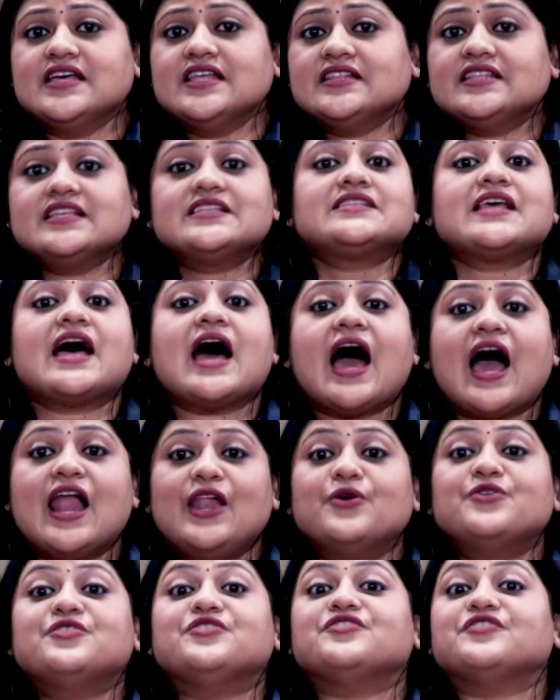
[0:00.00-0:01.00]
This
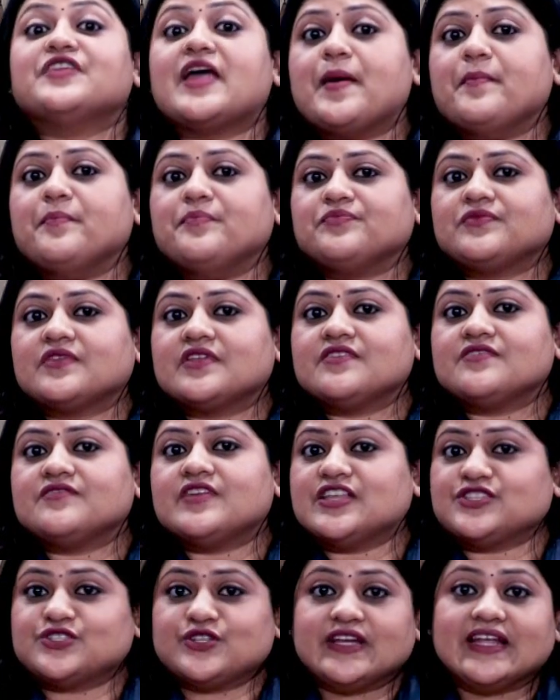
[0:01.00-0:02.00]
hallowed realm,
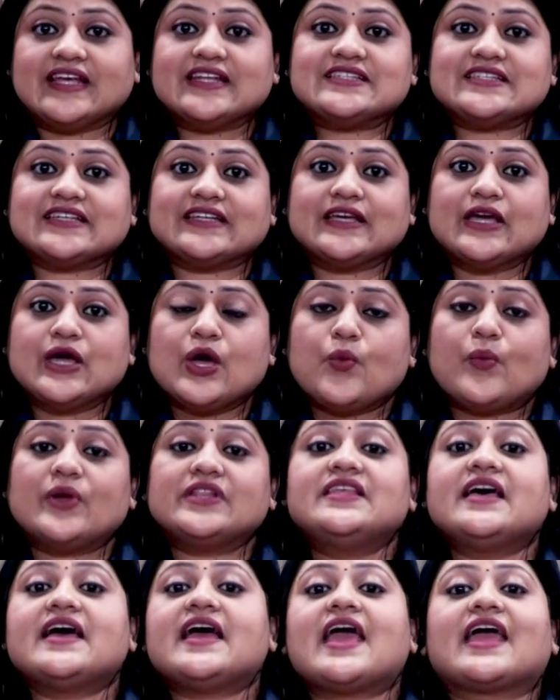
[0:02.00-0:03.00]
resonating
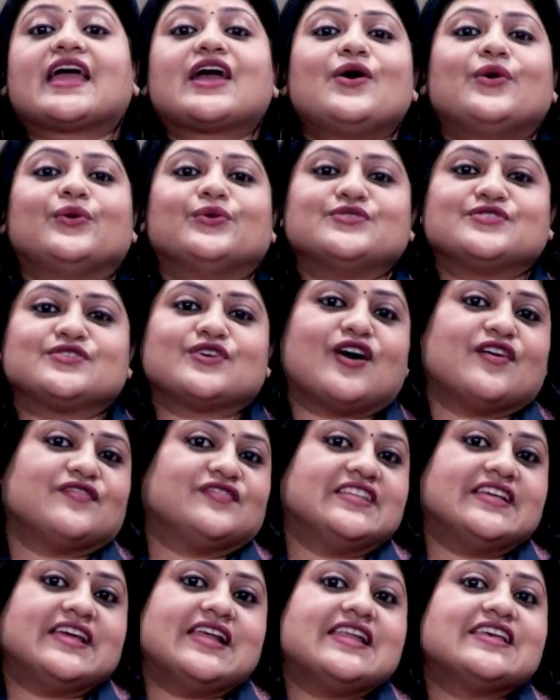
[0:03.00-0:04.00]
with the echoes
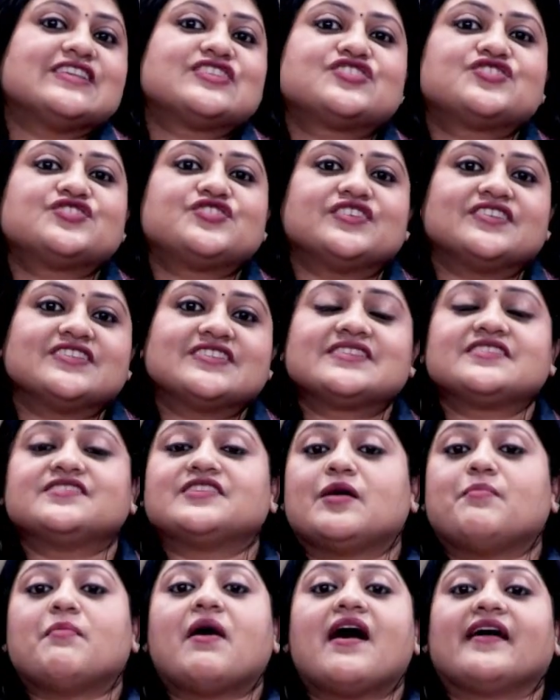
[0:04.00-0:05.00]
of the illustrious
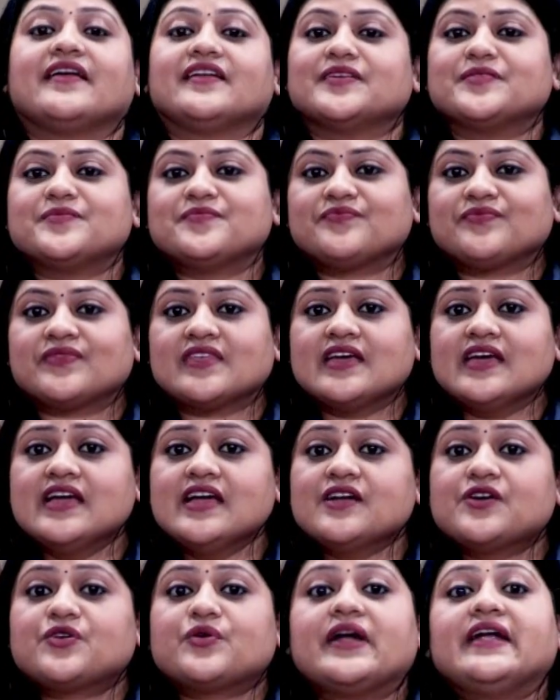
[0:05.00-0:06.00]
Ramayana,
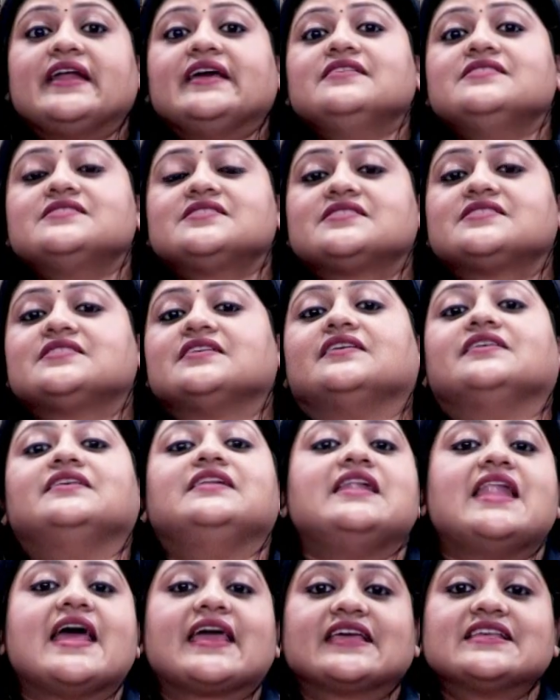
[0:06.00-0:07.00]
cradles the
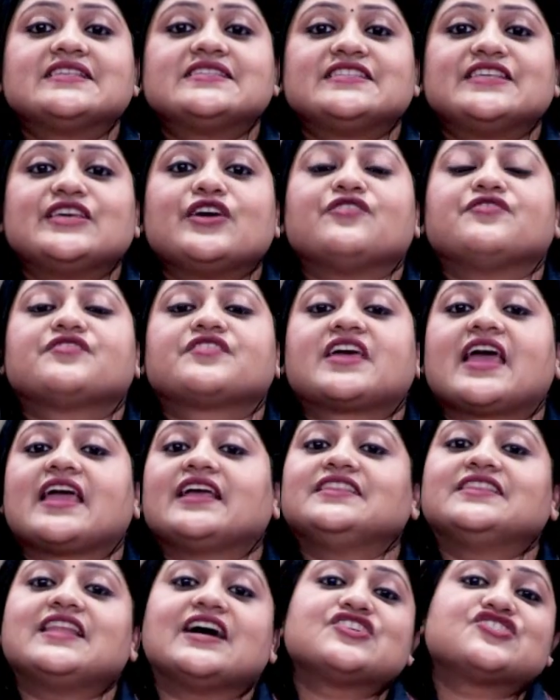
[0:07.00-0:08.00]
legacy of
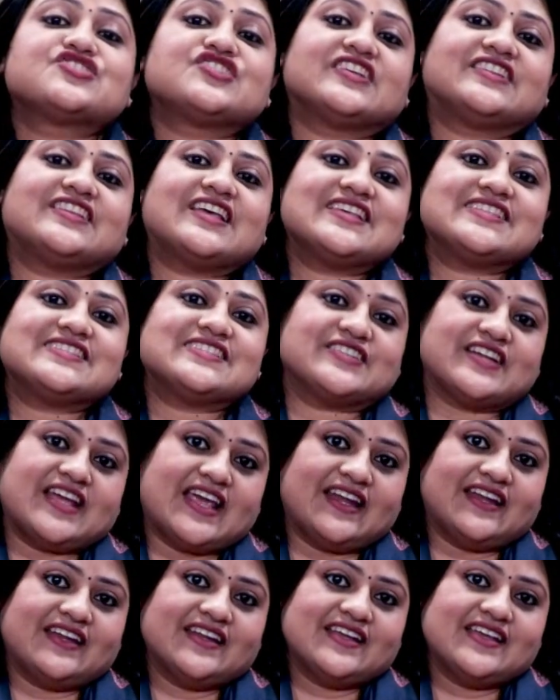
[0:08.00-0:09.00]
King Dashratha's
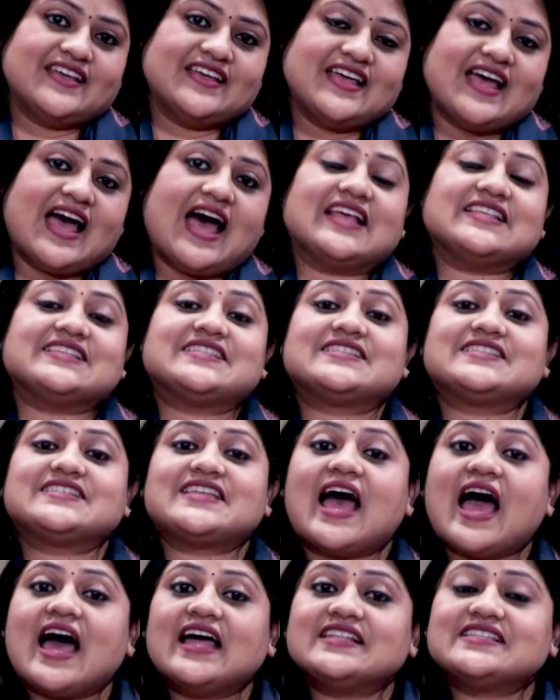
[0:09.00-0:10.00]
reign and
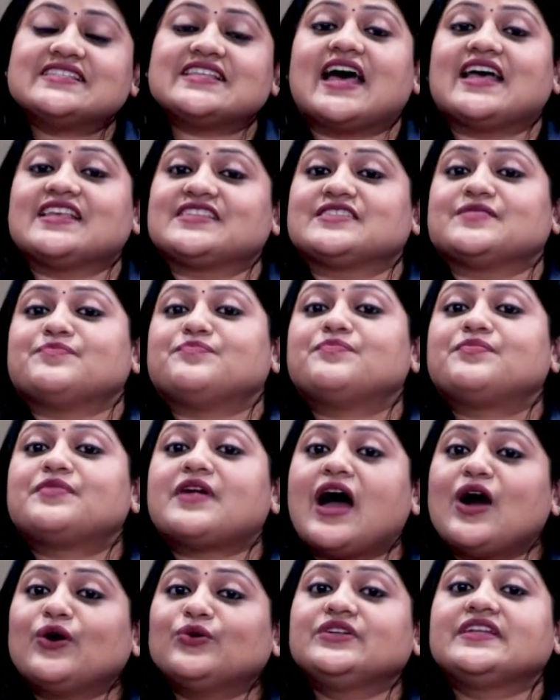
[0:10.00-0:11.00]
stands as the
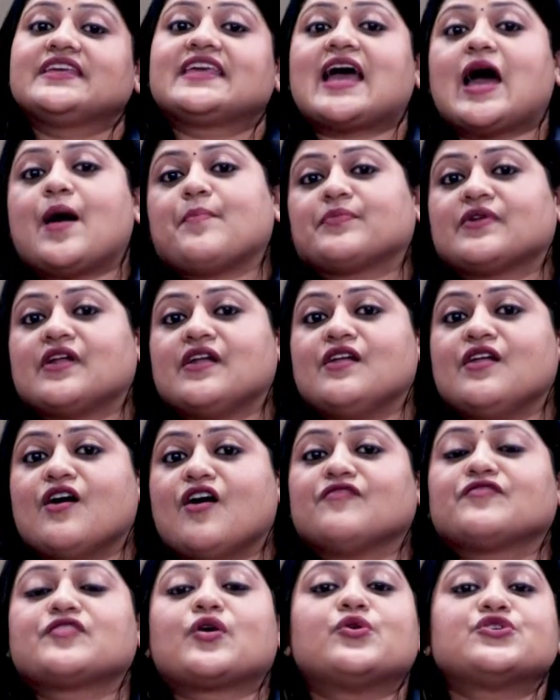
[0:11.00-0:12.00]
proud capital
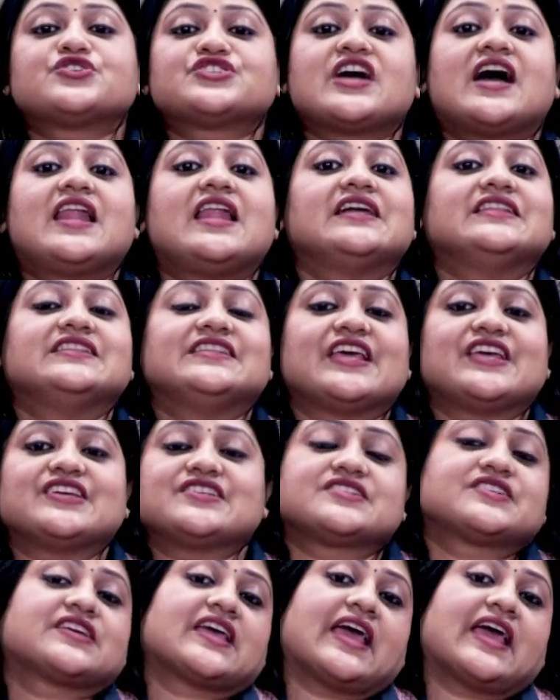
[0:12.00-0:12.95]
of Koshala Desh